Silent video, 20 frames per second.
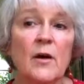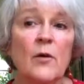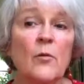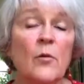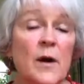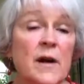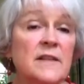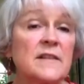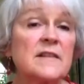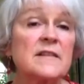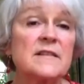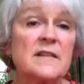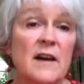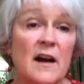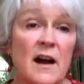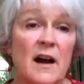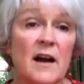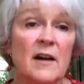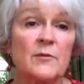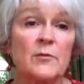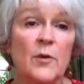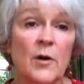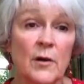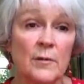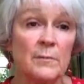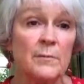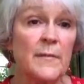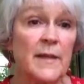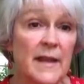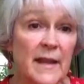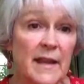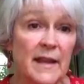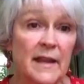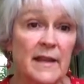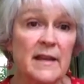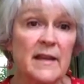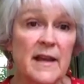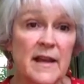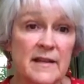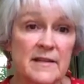What does God want
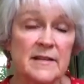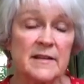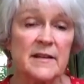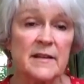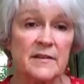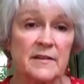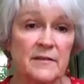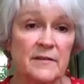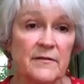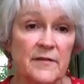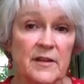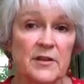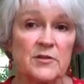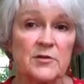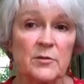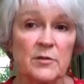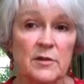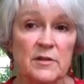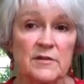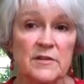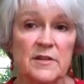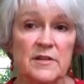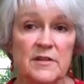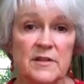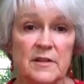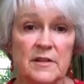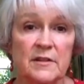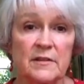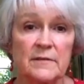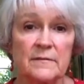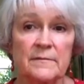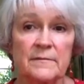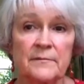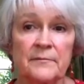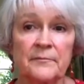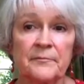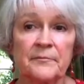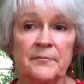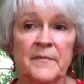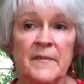me as an individual to do?
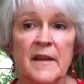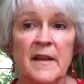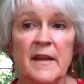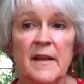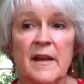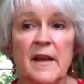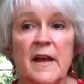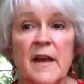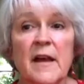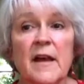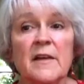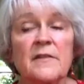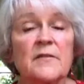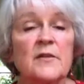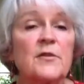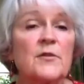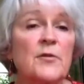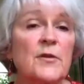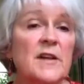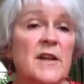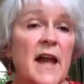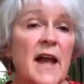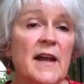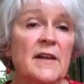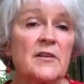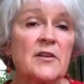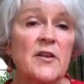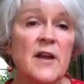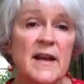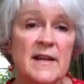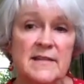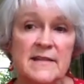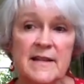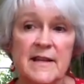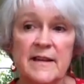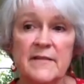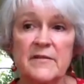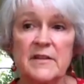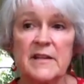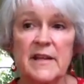The Creator has
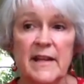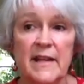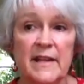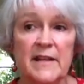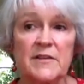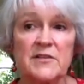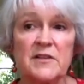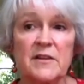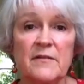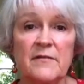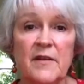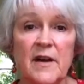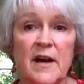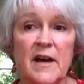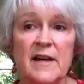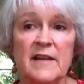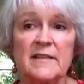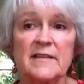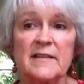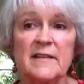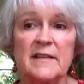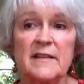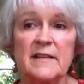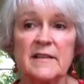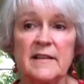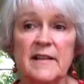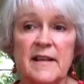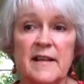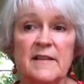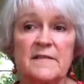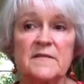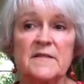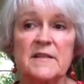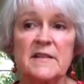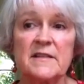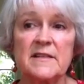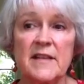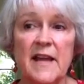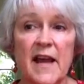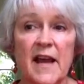given each of us gifts
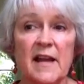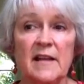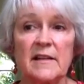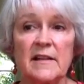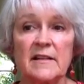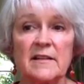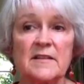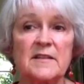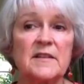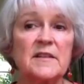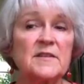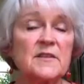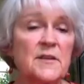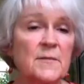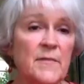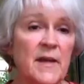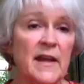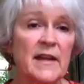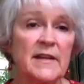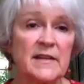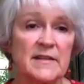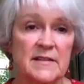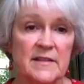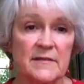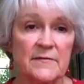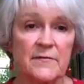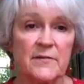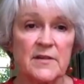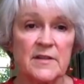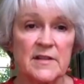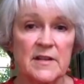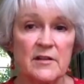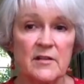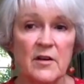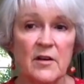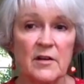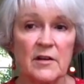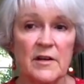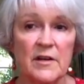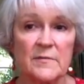and talents to make a difference in
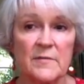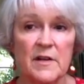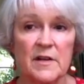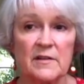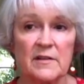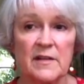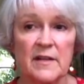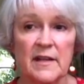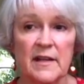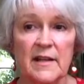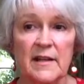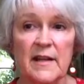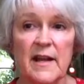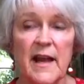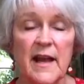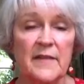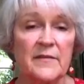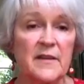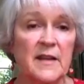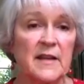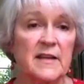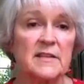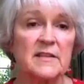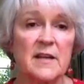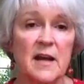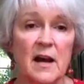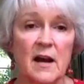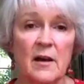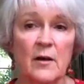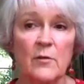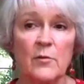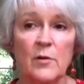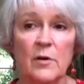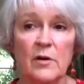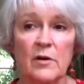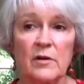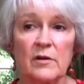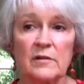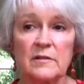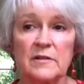our community and the entire
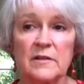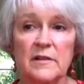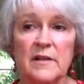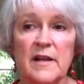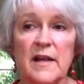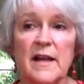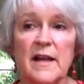world.